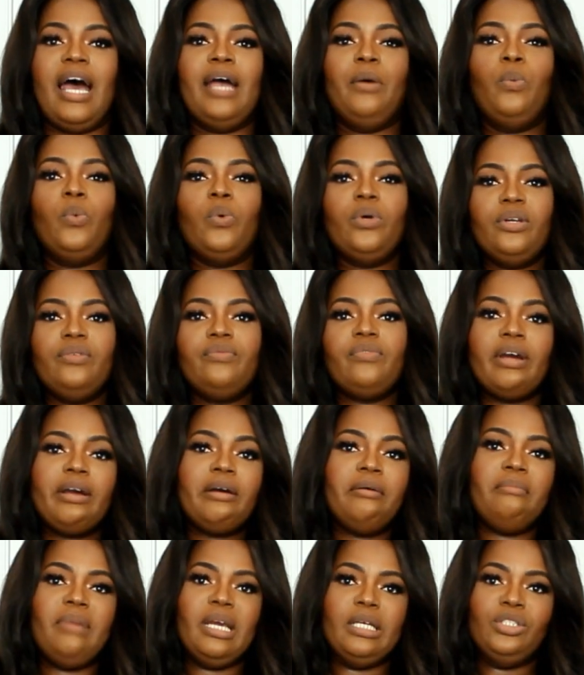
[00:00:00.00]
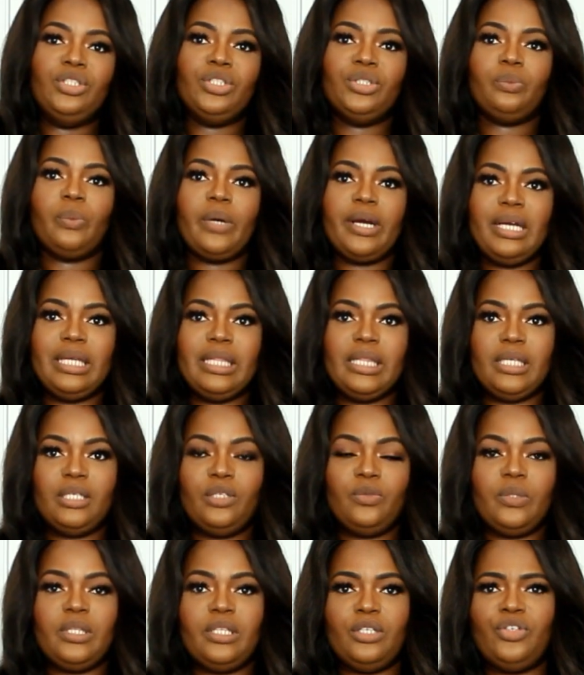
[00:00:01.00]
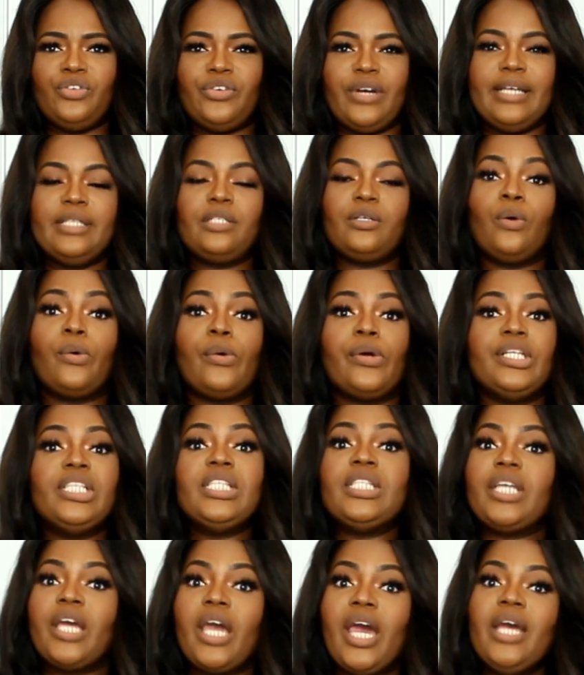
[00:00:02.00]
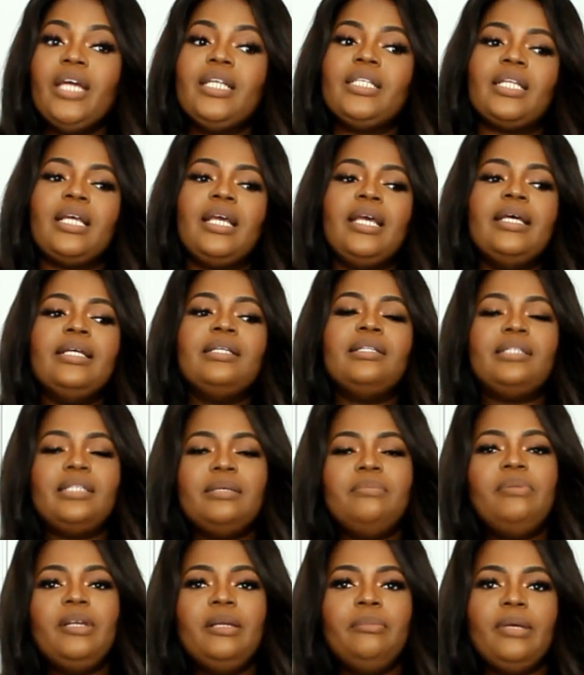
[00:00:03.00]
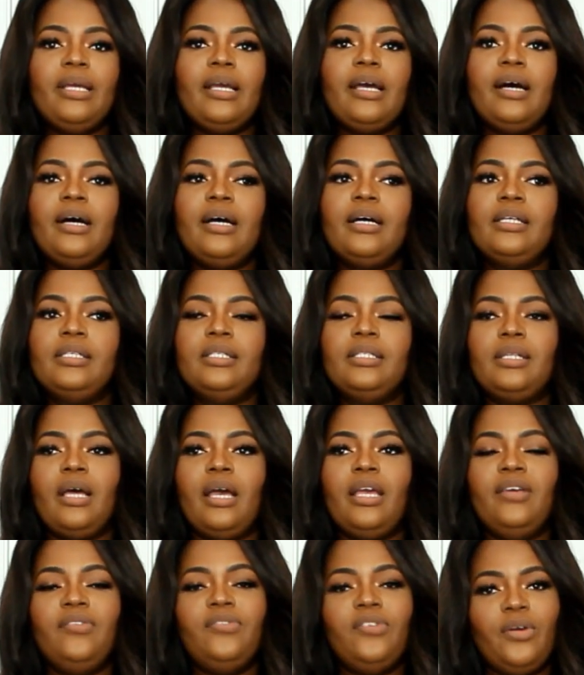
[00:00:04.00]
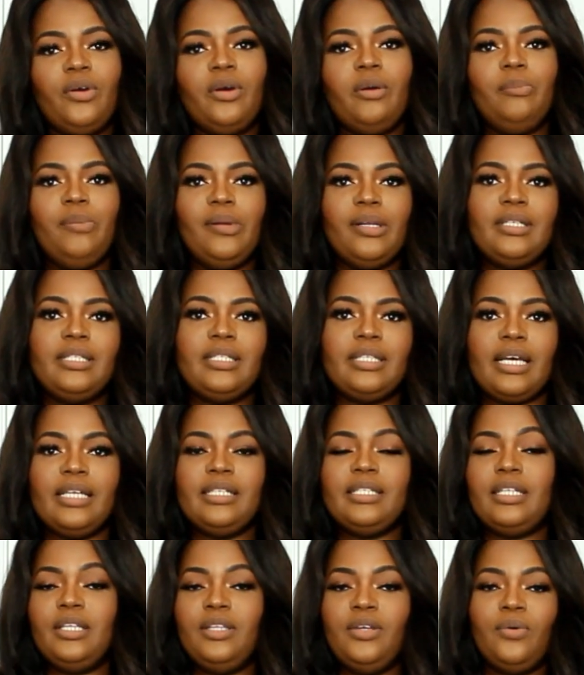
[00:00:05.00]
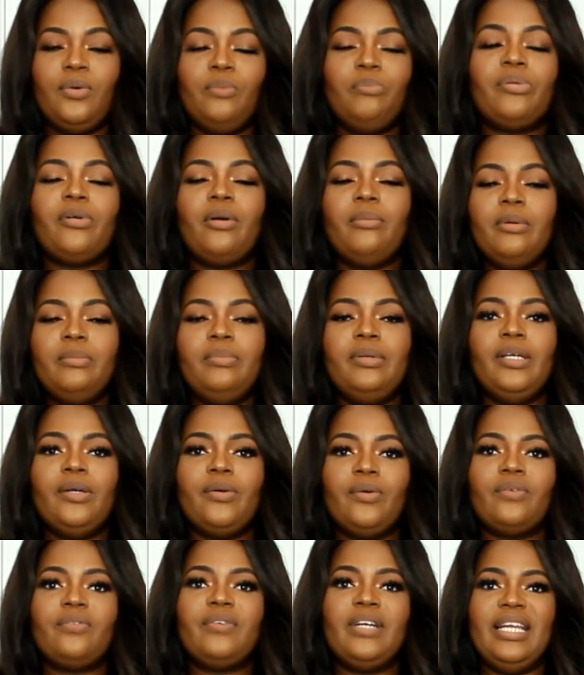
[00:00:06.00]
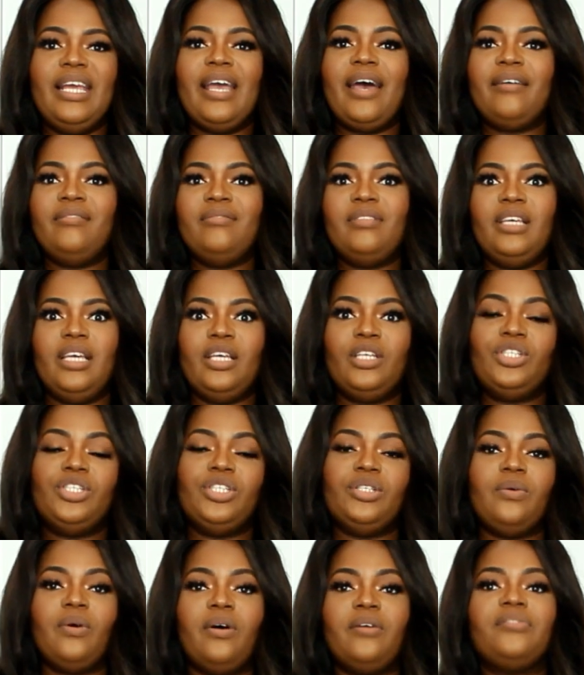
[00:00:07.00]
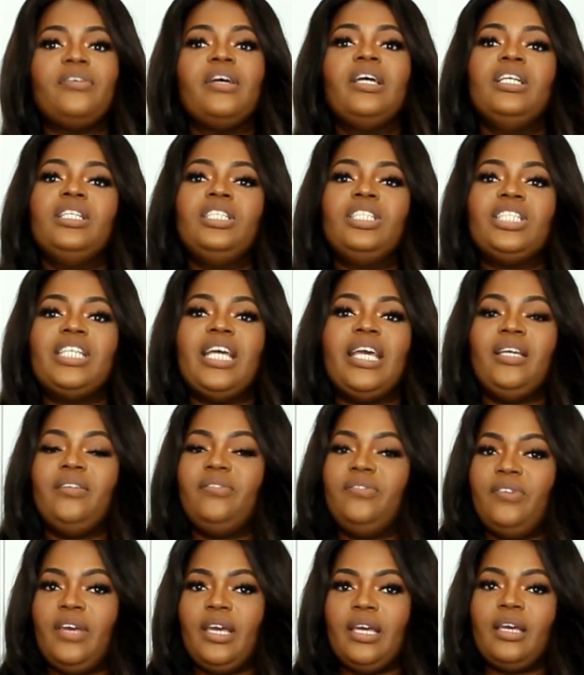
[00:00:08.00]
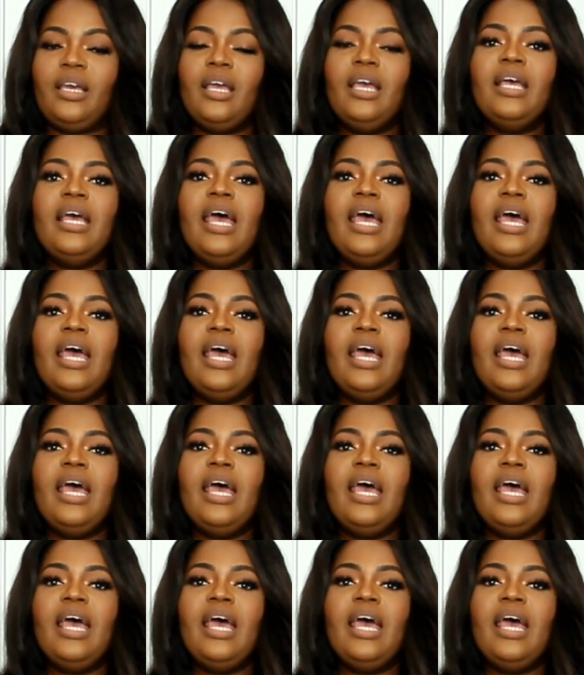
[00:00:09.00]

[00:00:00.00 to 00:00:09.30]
I wouldn't recommend you wearing this with a dress or a skirt, simply because if you're a plus size, then you probably already have the issue of chafing.